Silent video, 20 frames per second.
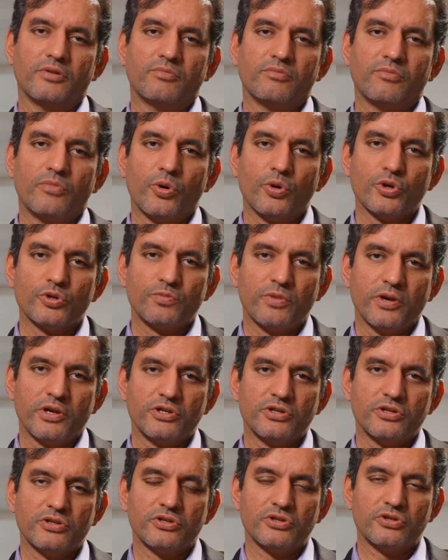Most
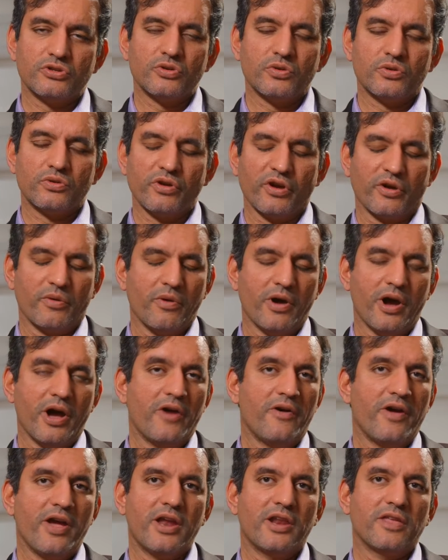patients don't
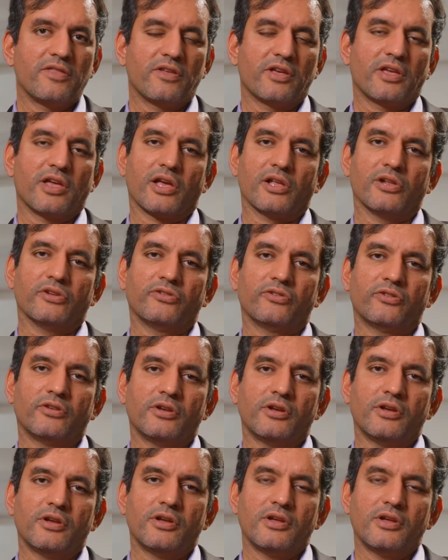require anything else.